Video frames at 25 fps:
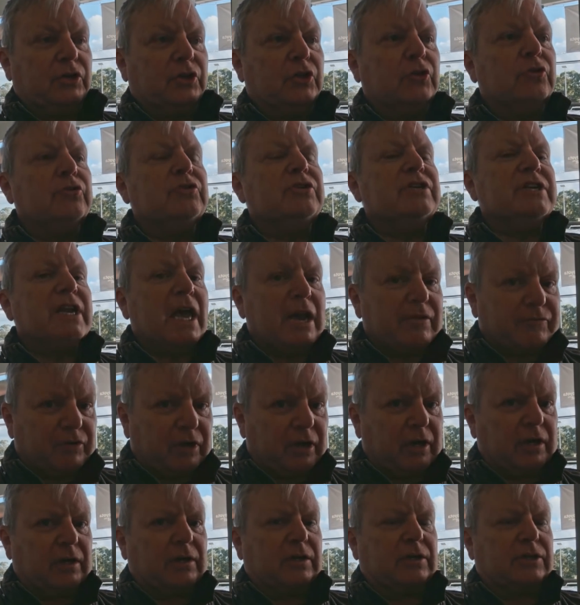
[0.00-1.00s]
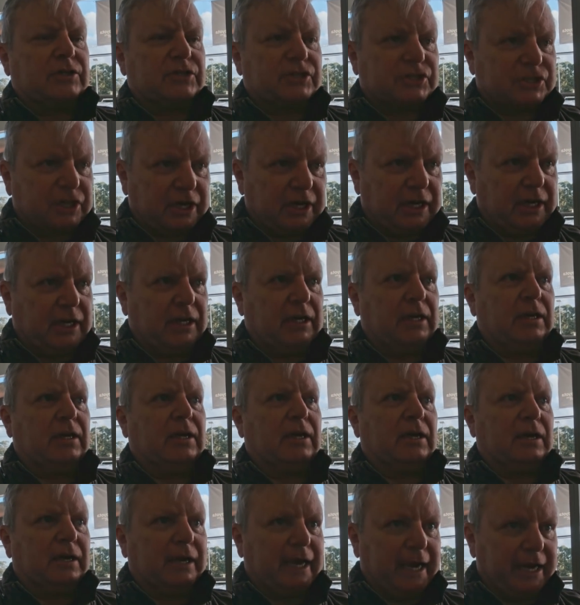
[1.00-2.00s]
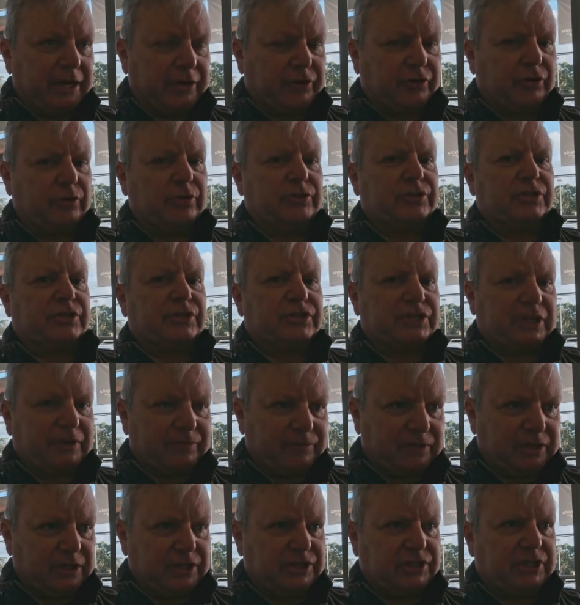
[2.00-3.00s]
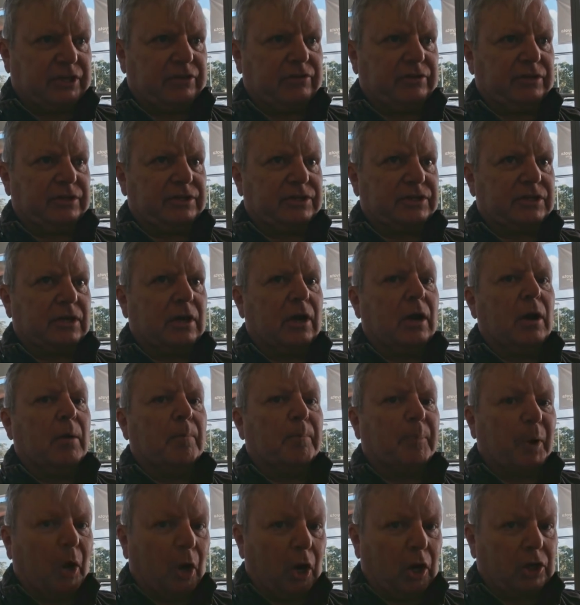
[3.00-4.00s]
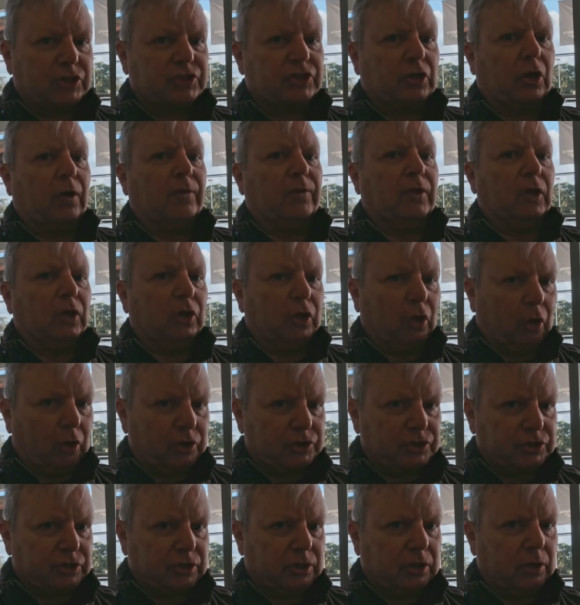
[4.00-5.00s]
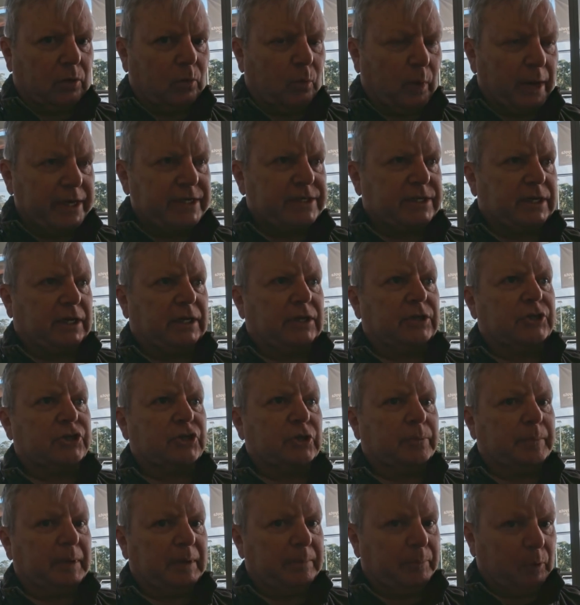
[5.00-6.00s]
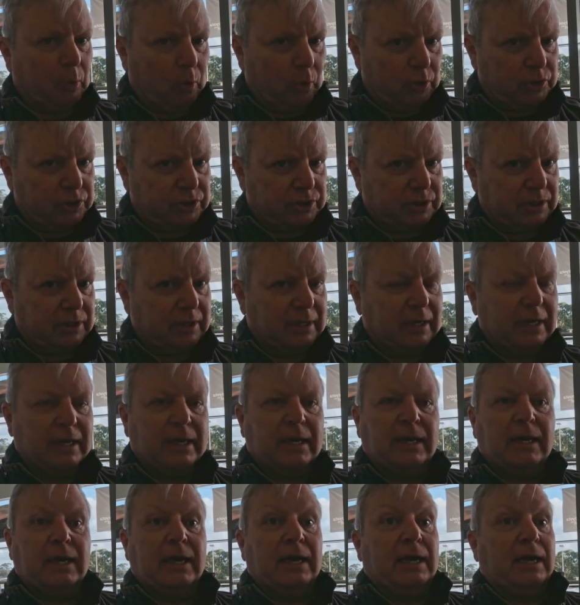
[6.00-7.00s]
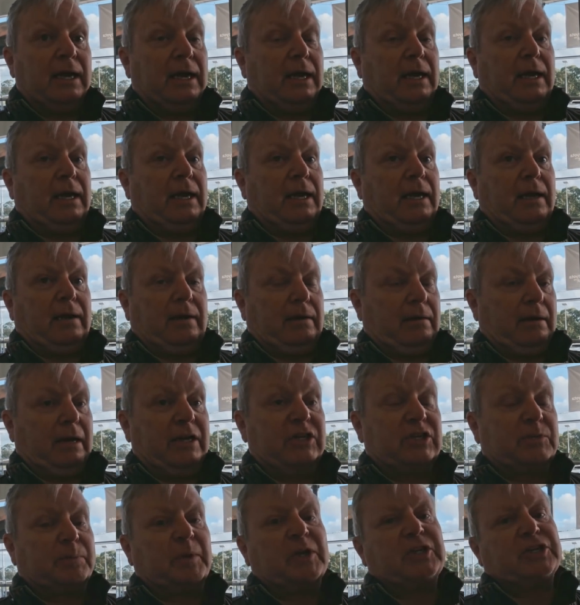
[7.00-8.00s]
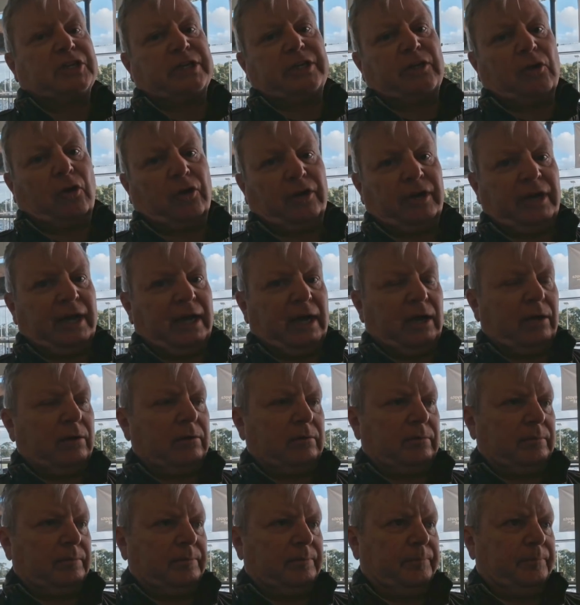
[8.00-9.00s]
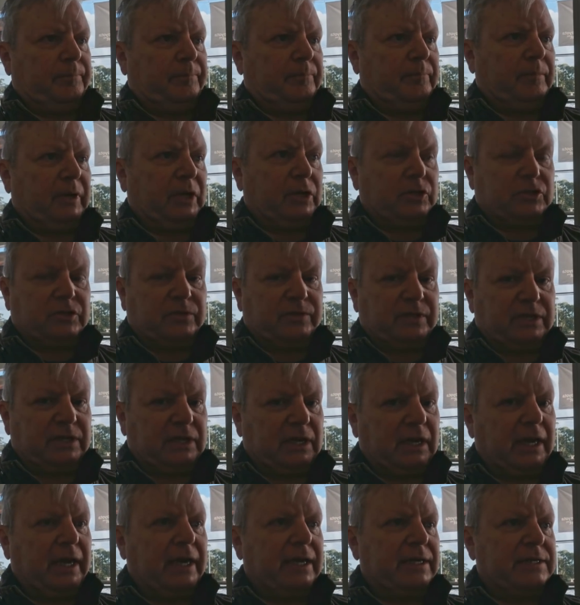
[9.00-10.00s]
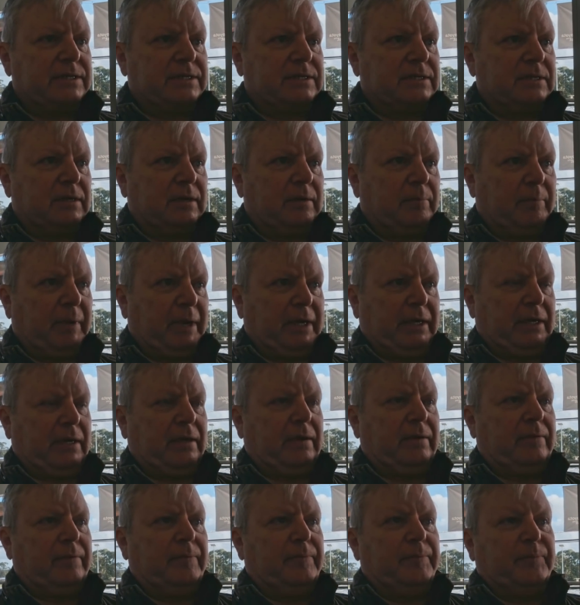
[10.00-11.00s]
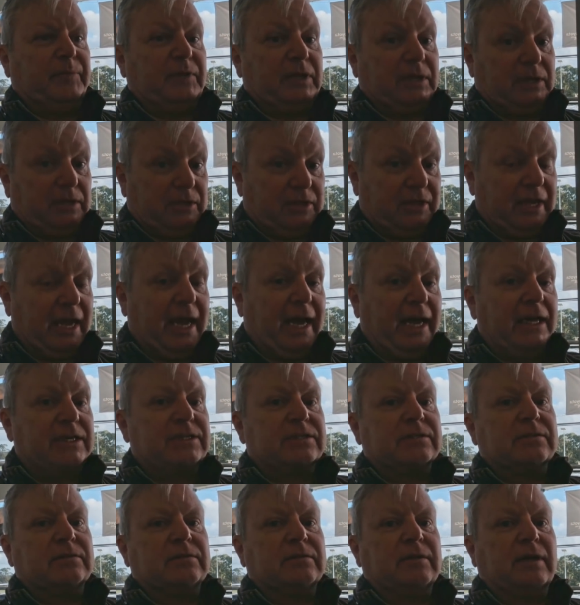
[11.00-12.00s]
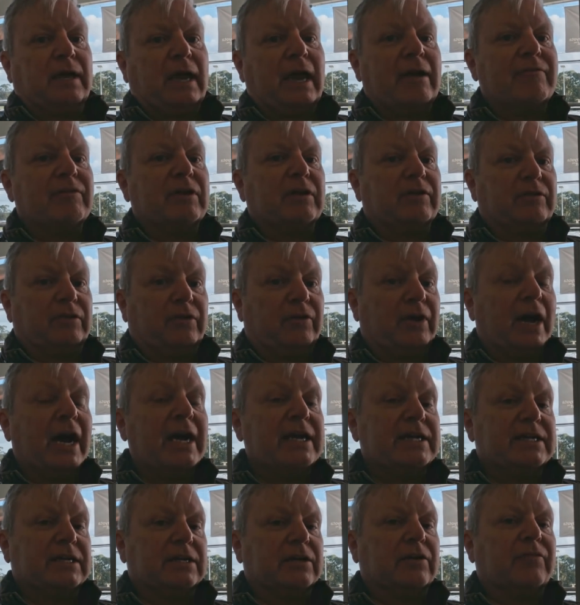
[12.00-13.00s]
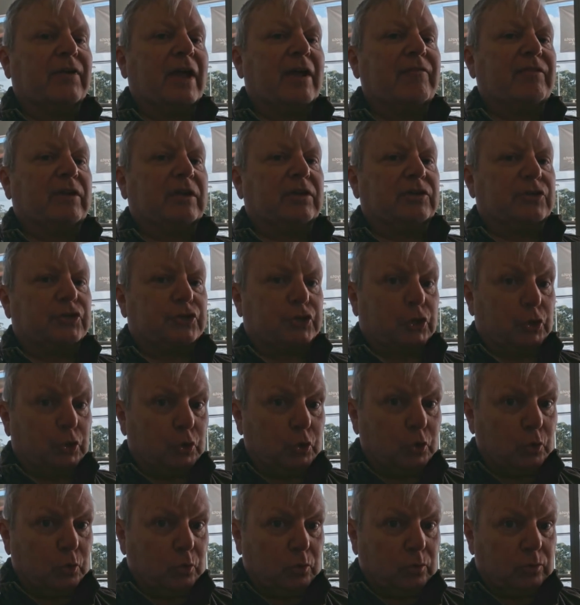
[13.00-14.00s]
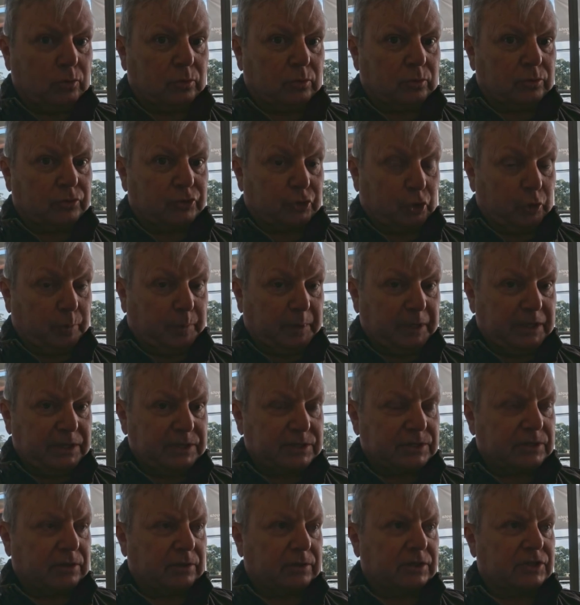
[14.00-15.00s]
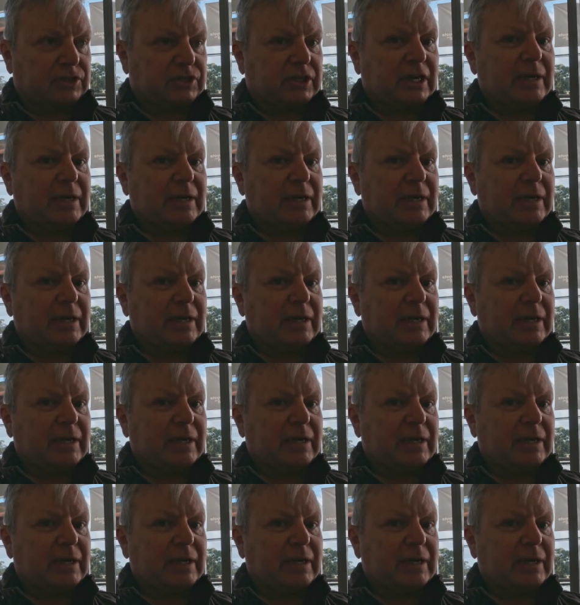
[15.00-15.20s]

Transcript: you never see Land Cruiser 70 series parked on the lot waiting to be bought, especially not now because of the delays. But that, having the idea of having two Troopies on the